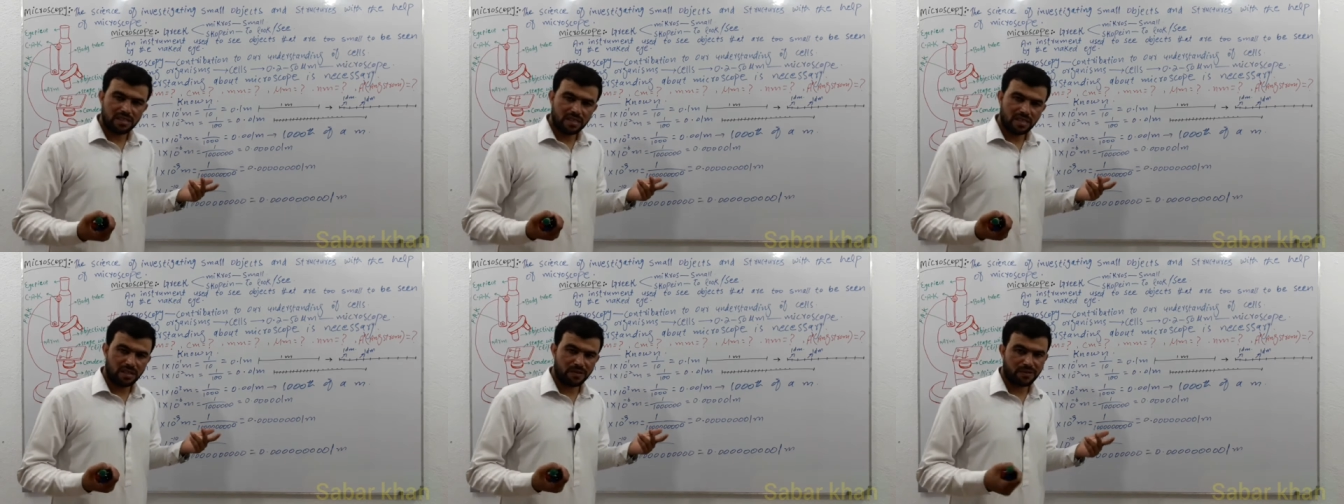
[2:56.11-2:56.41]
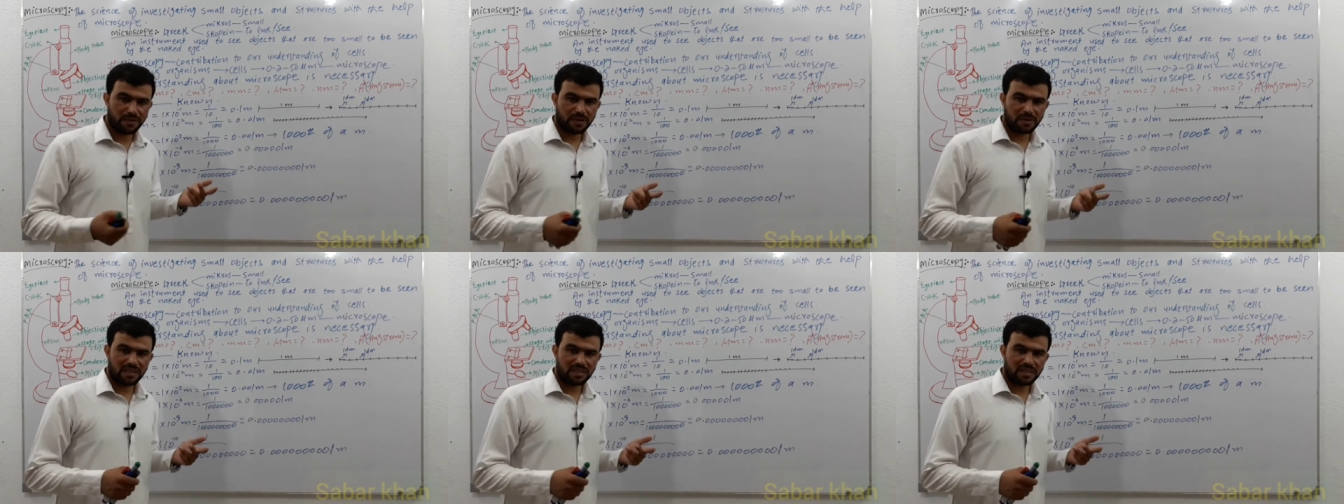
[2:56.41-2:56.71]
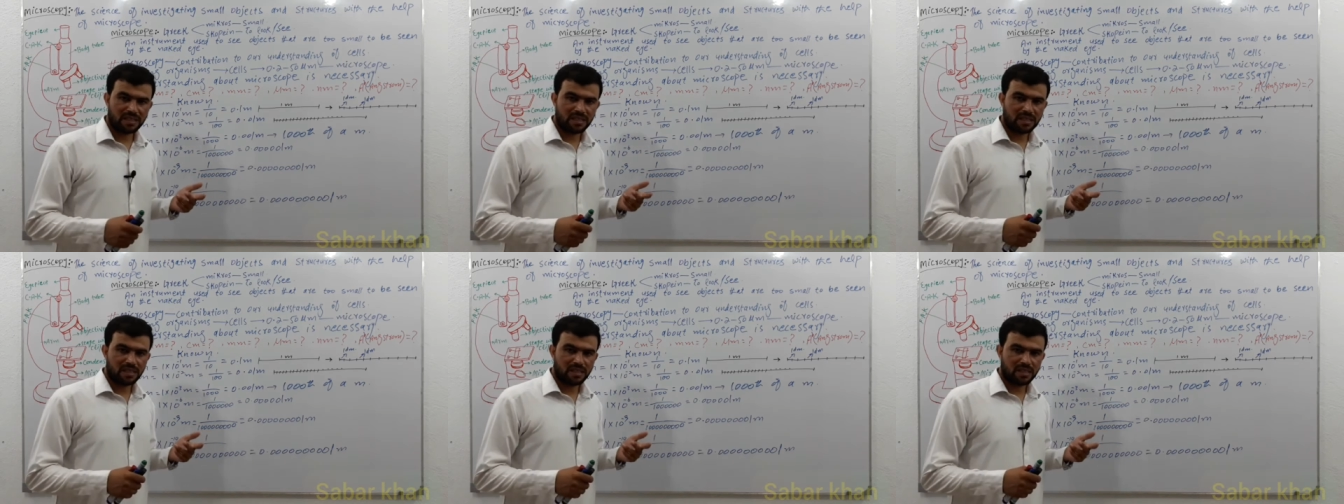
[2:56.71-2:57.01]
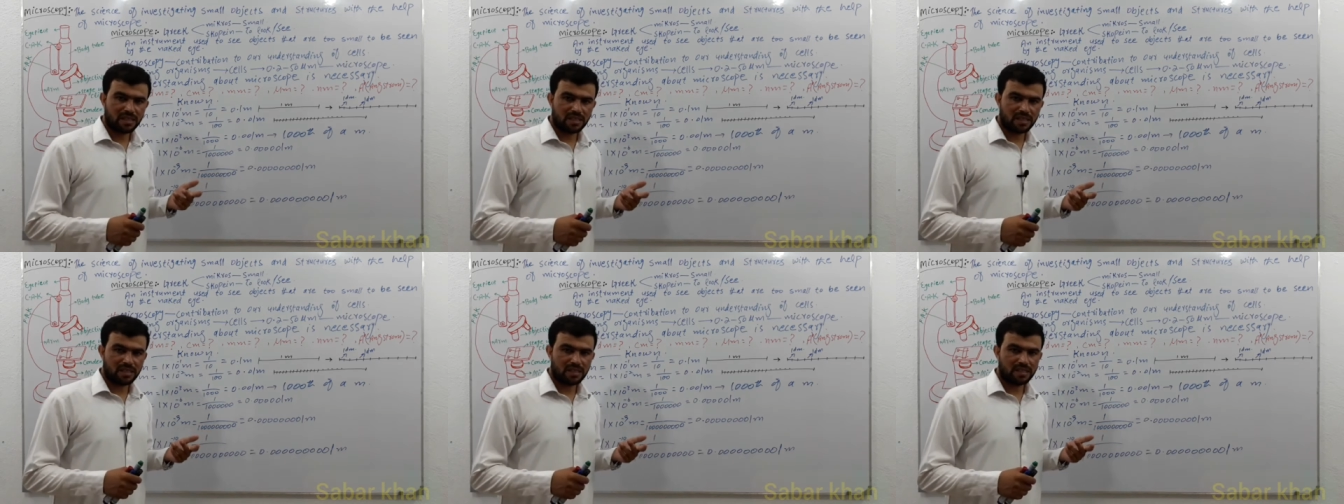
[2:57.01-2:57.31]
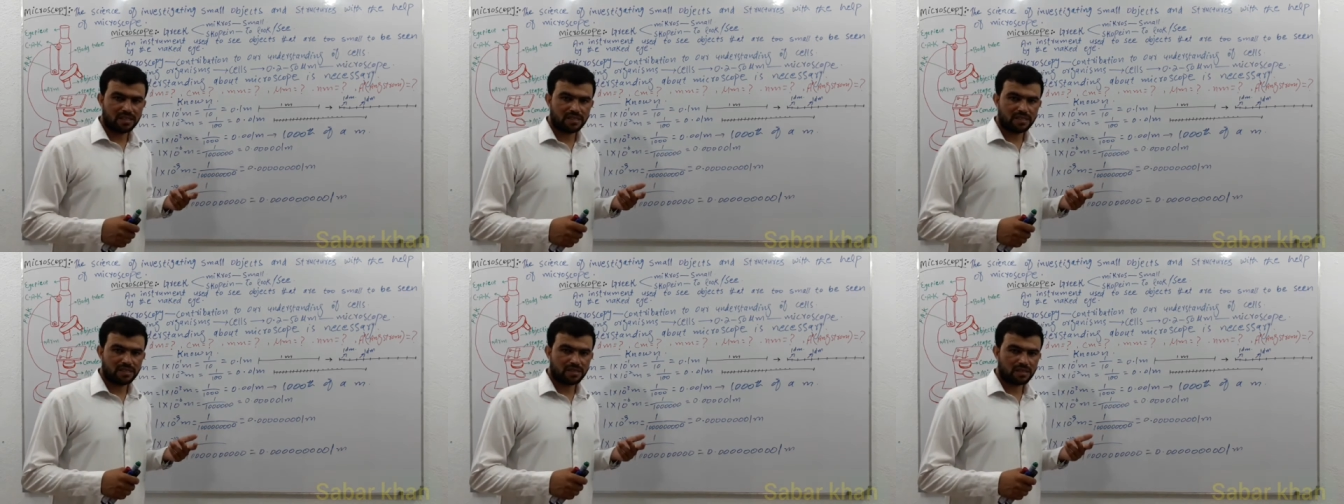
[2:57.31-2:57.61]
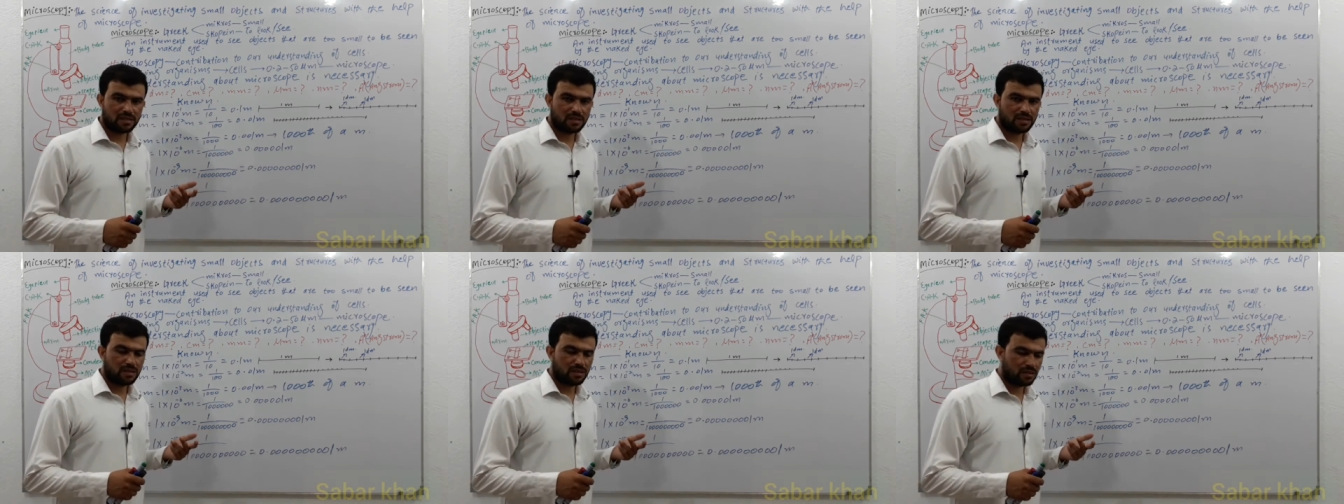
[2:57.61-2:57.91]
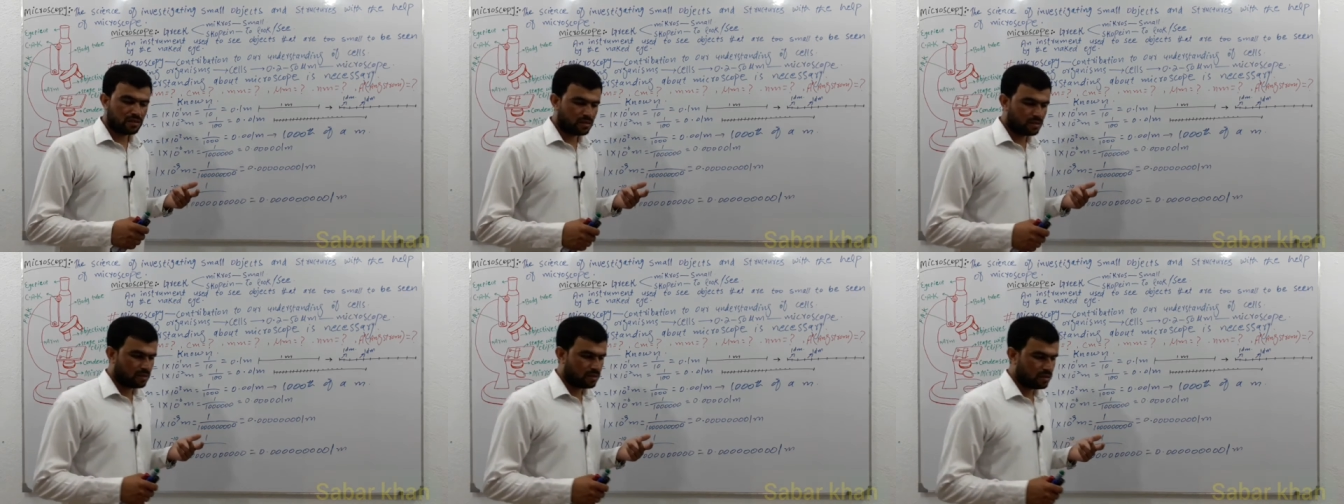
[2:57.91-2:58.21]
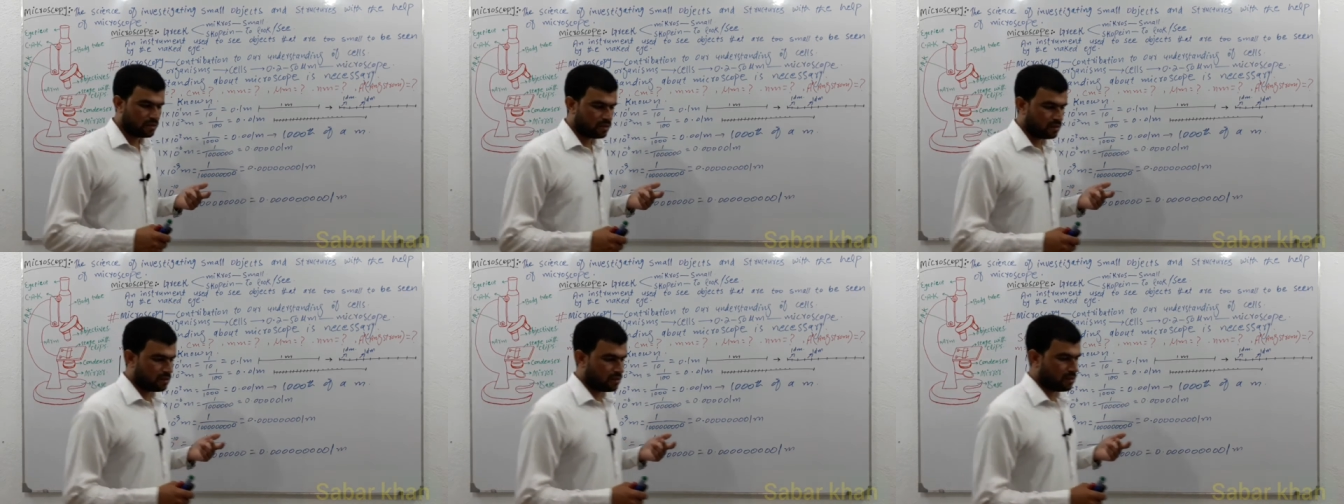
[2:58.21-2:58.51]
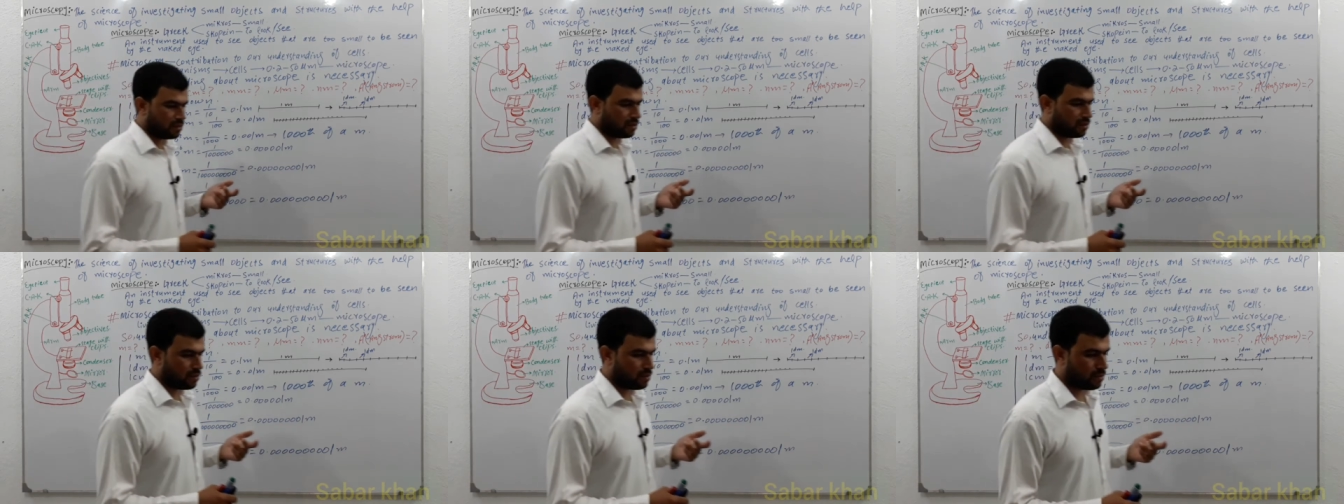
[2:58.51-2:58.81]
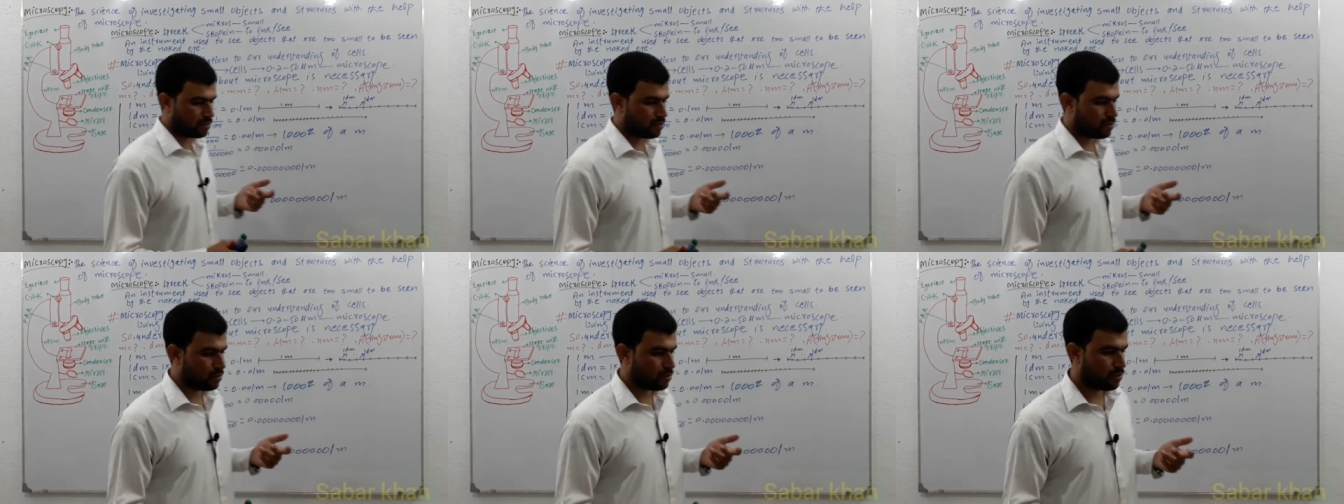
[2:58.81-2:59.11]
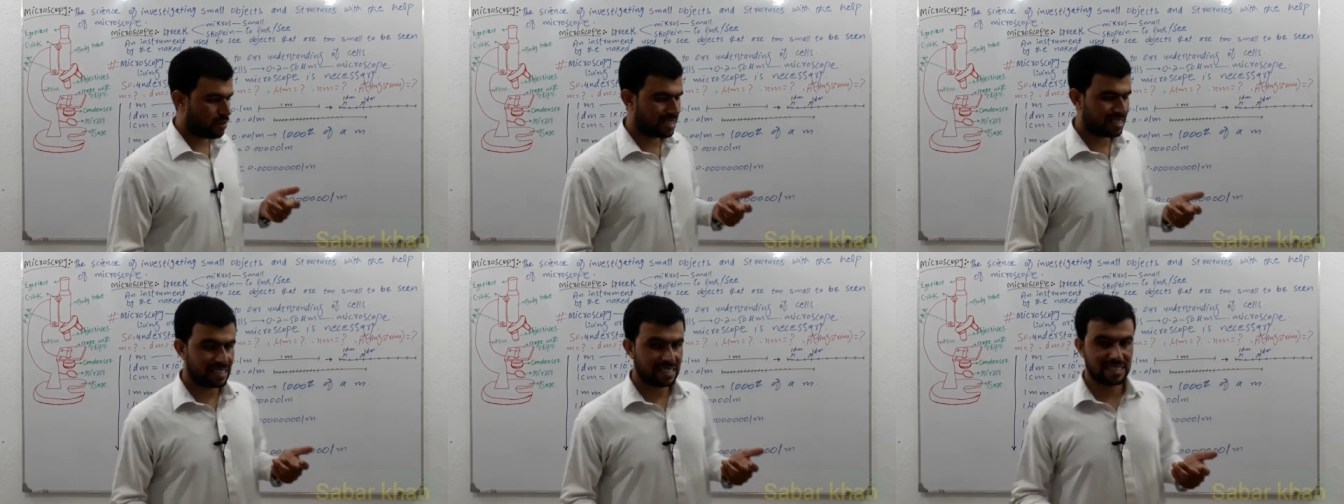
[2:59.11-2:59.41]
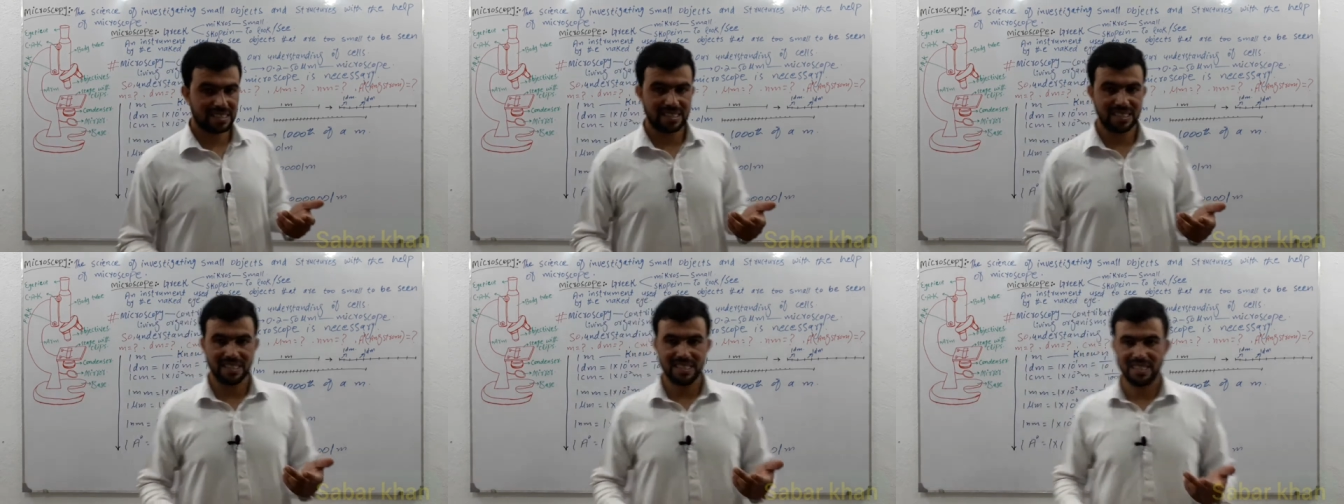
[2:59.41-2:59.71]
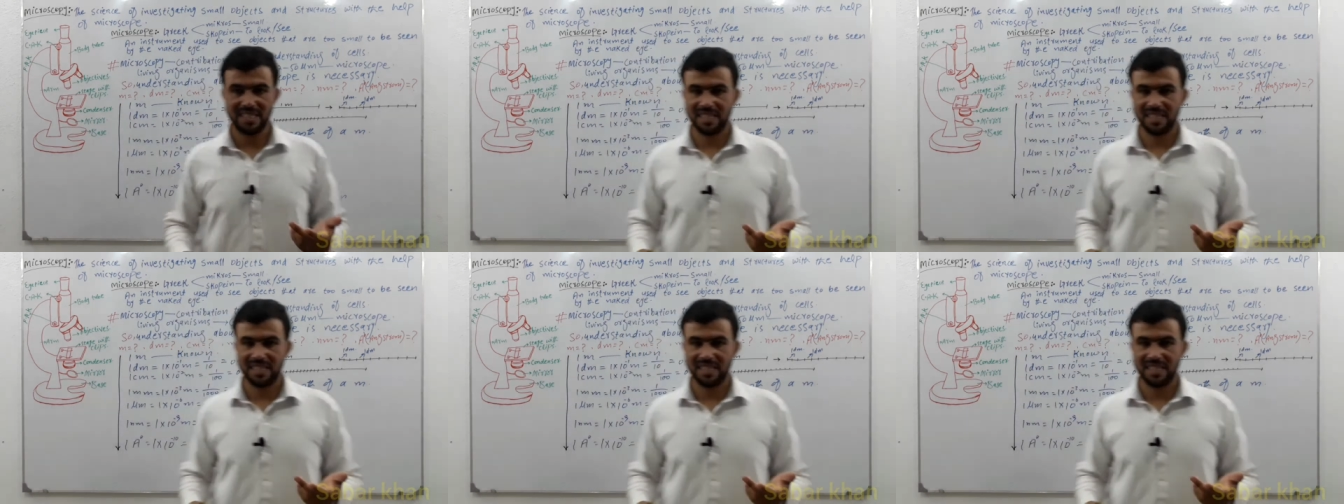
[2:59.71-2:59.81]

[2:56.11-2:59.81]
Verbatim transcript: everyone that uh, what is the